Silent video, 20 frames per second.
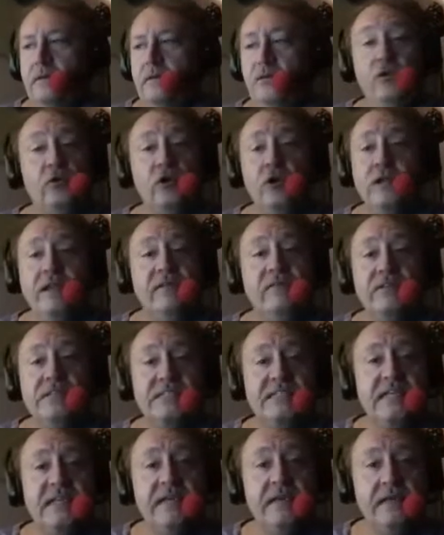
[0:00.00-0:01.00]
You couldn't even
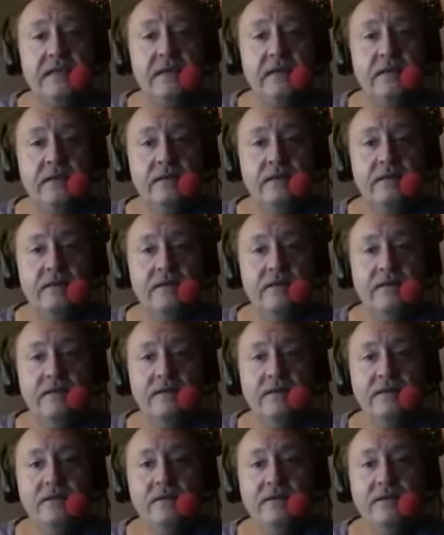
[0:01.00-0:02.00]
see
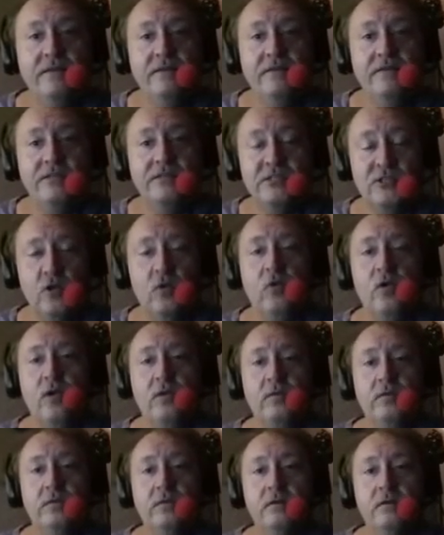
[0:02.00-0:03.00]
the store.
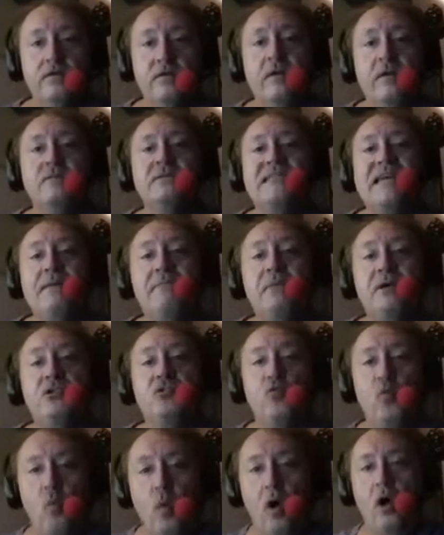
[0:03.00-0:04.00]
There was that much
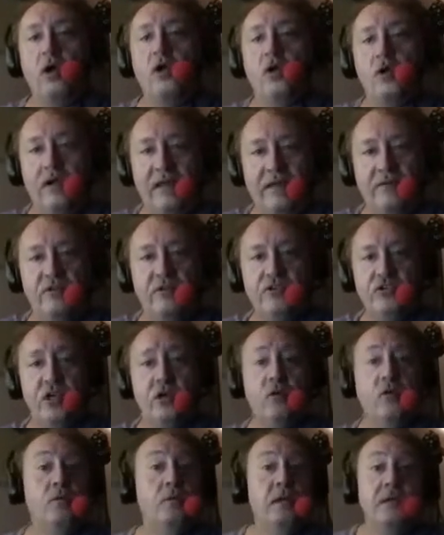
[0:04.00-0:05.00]
water in the
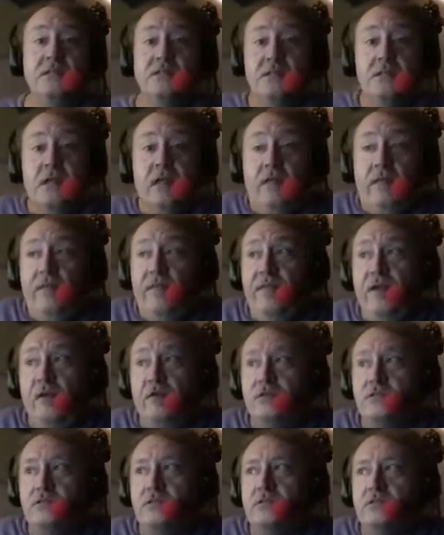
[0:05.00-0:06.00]
jungle because
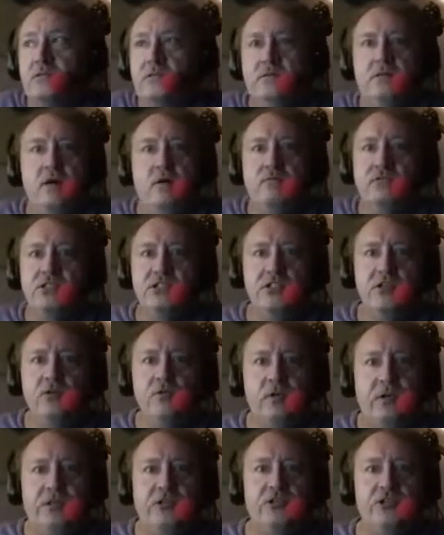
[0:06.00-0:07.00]
there's no
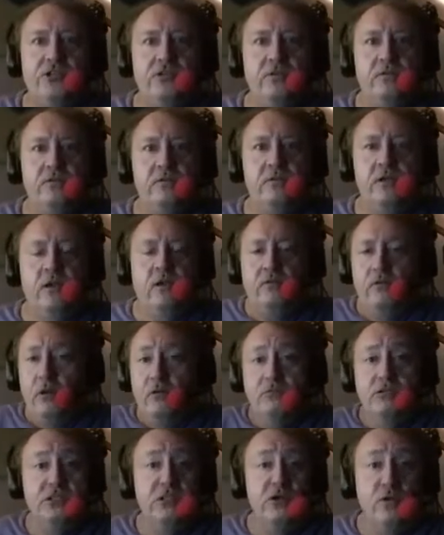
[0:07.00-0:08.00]
sewage,
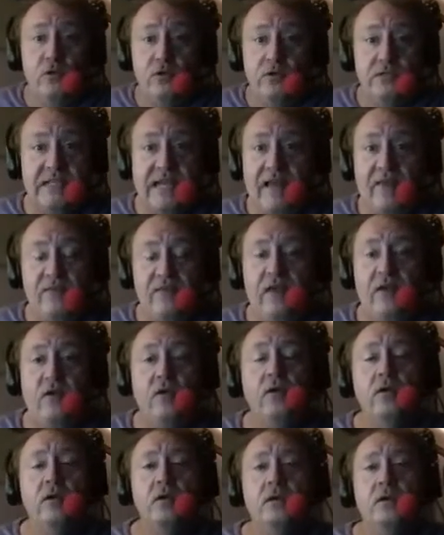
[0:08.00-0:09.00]
no sewers out
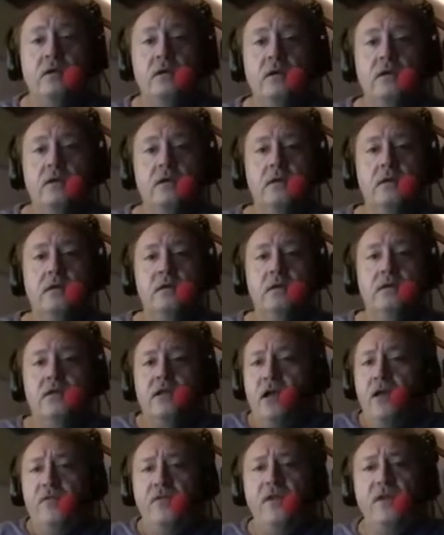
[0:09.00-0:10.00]
there,
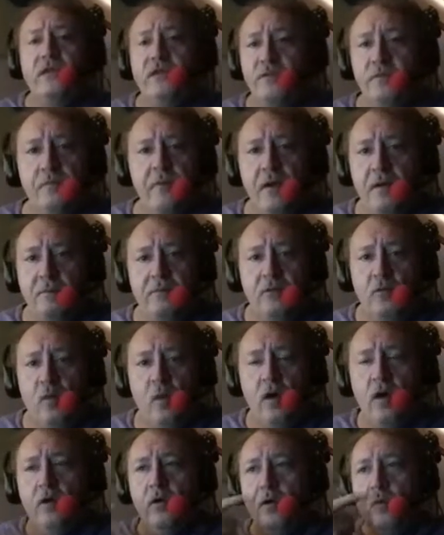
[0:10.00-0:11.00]
nothing to pump the
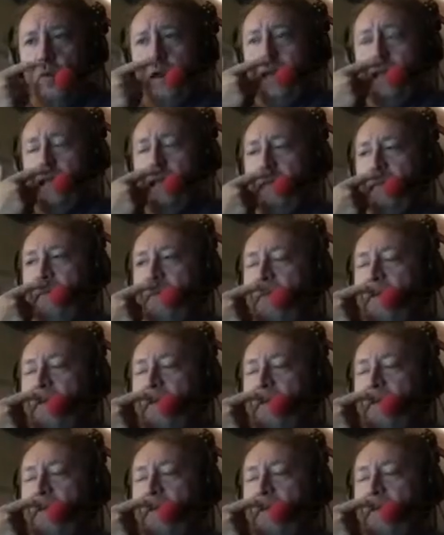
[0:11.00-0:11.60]
water away.